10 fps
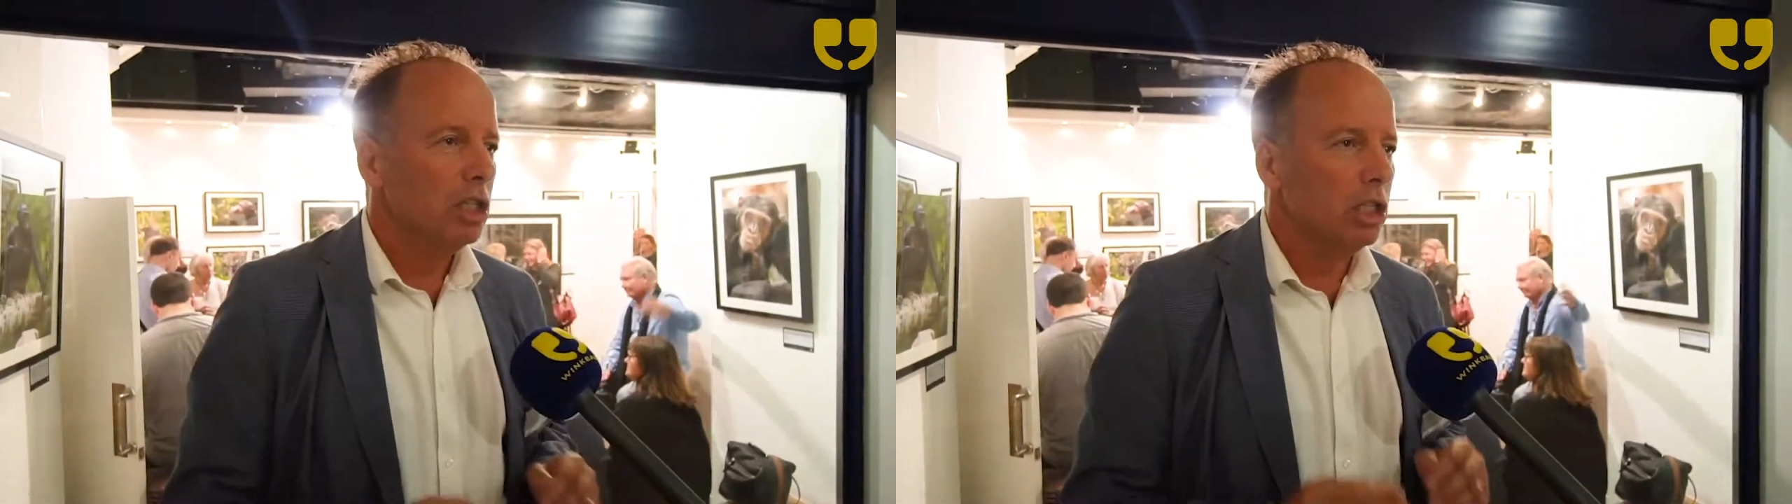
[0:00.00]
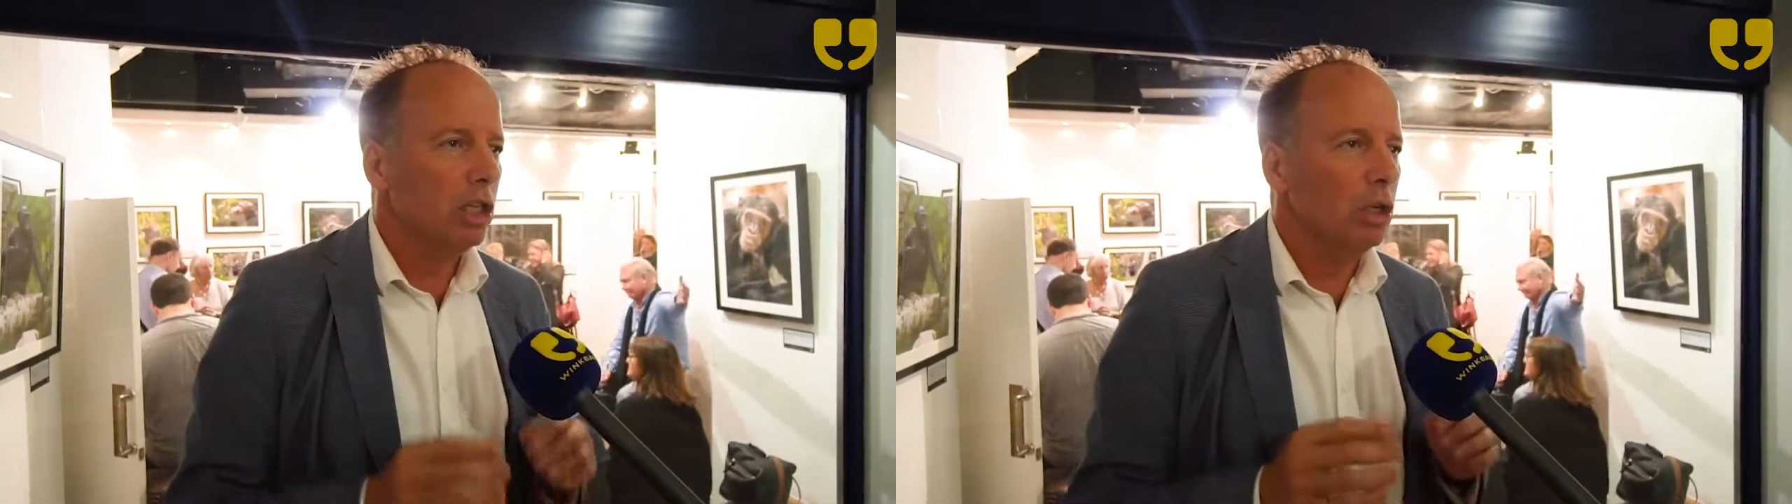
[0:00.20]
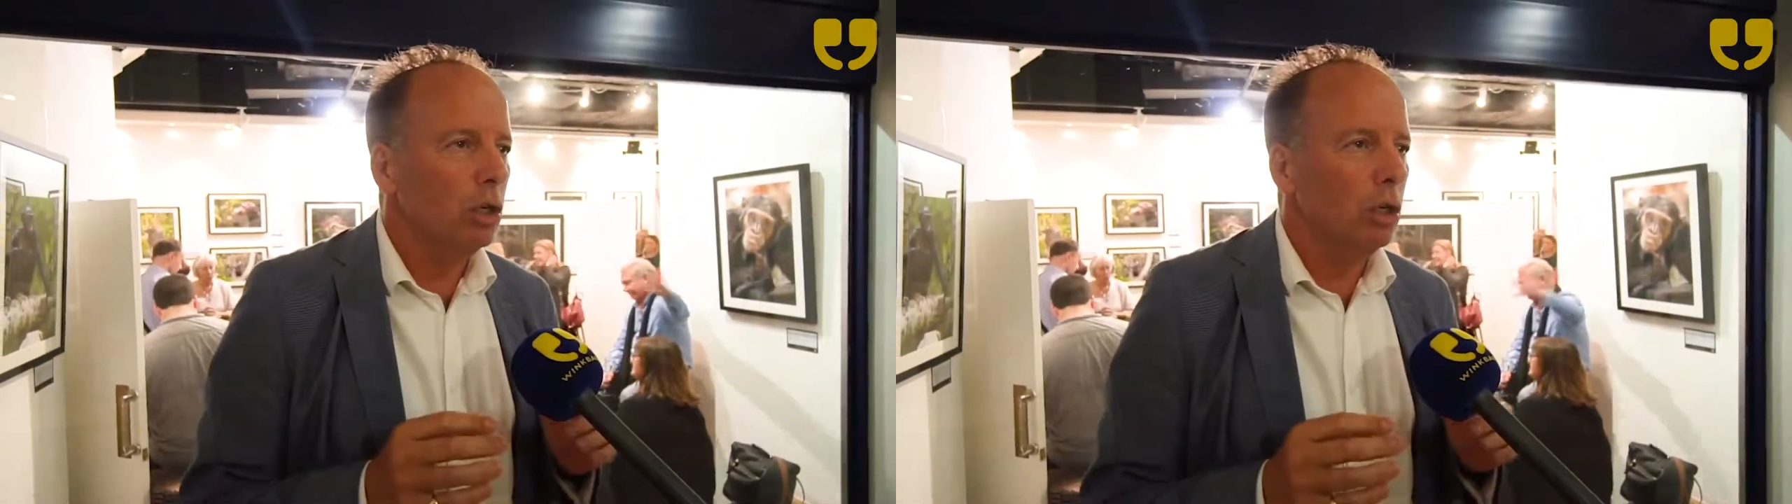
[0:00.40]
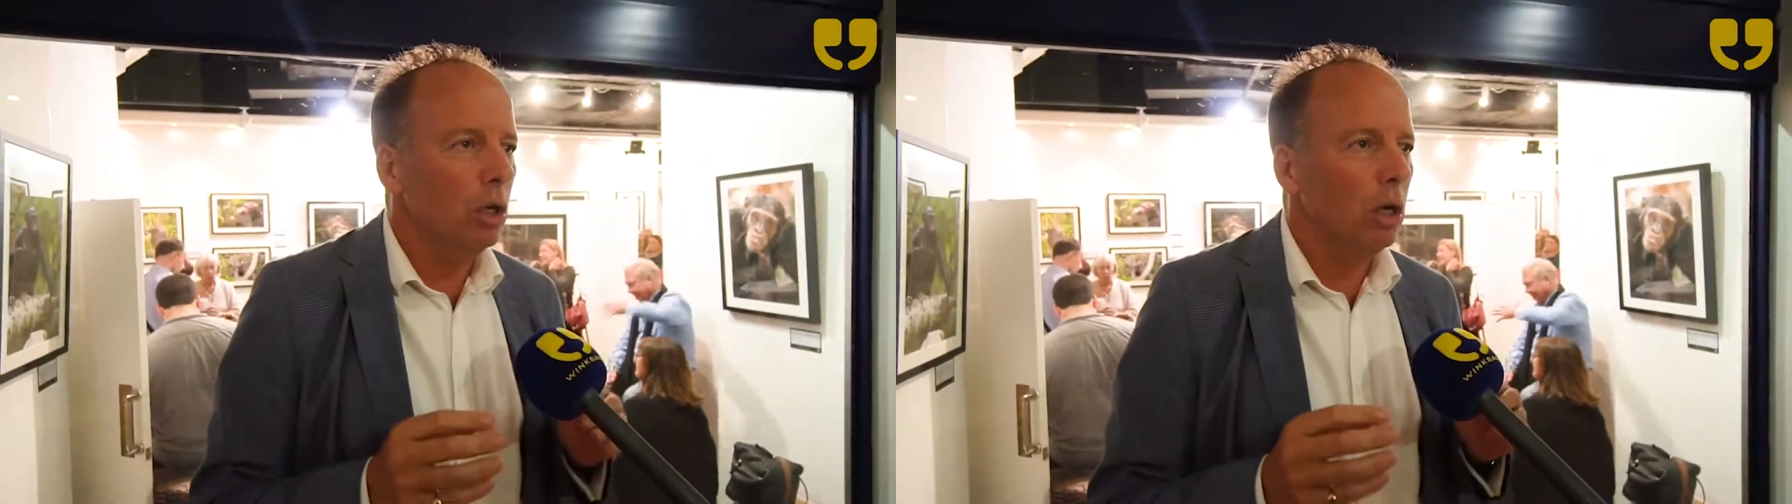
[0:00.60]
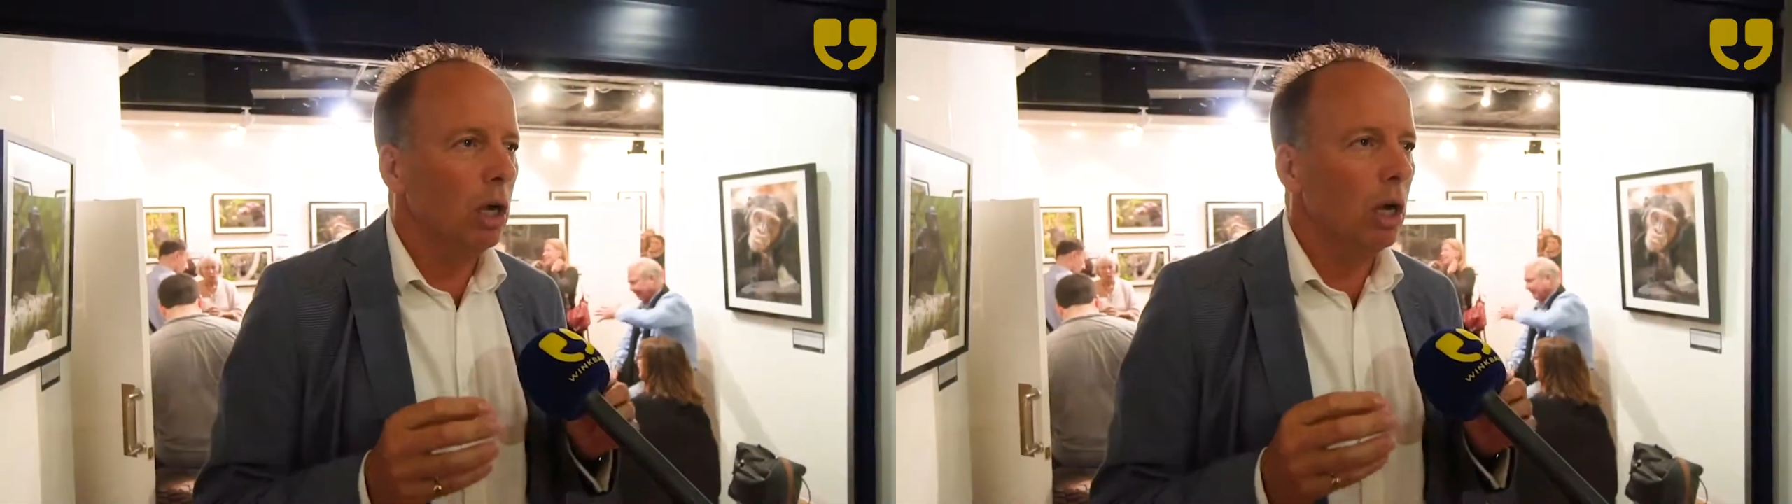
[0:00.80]
to
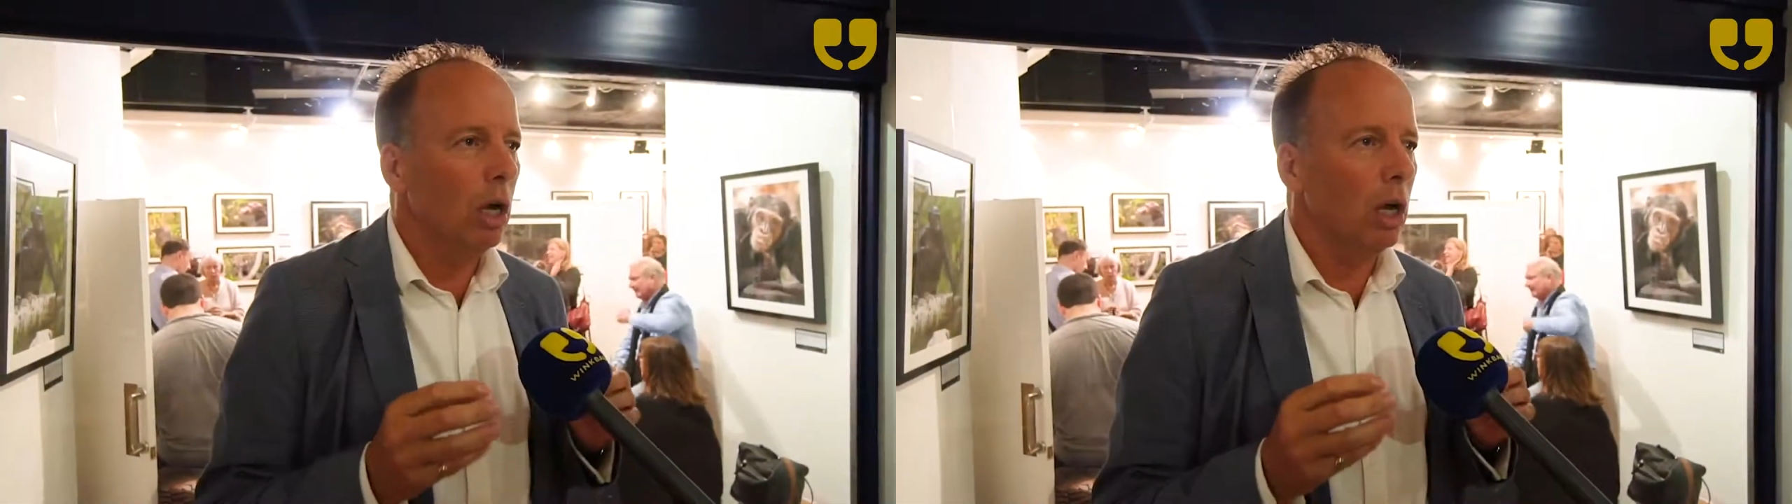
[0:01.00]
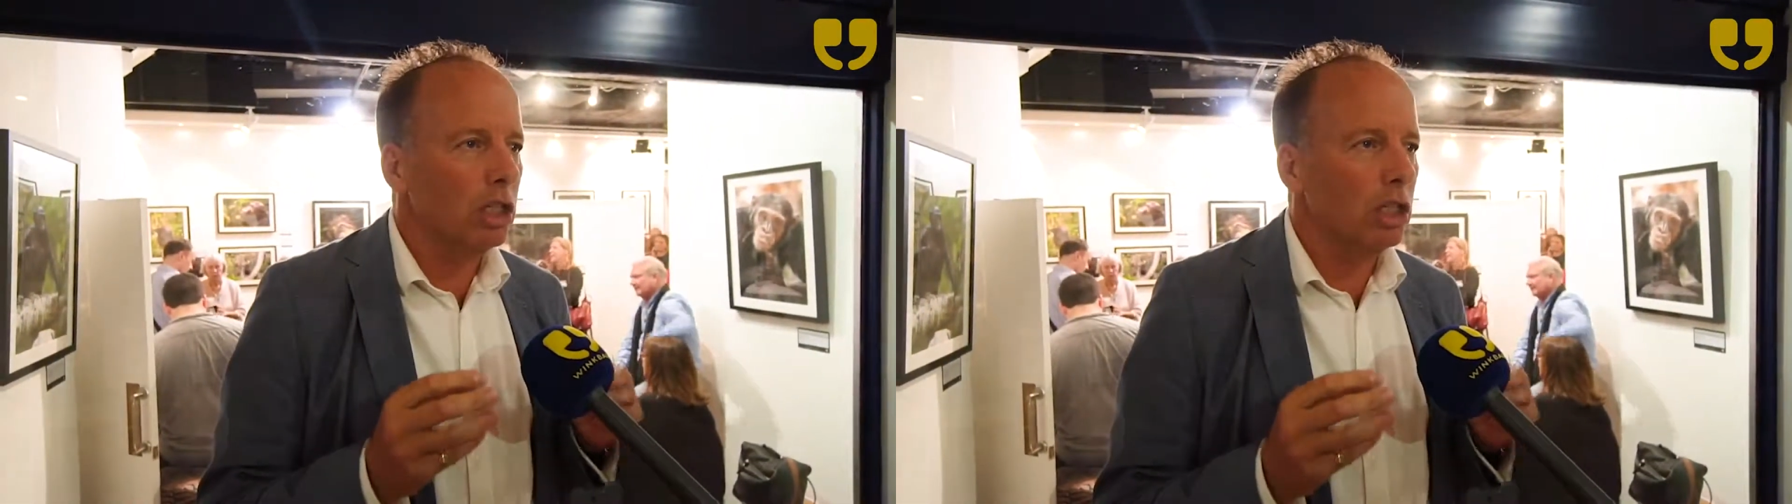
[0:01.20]
uh,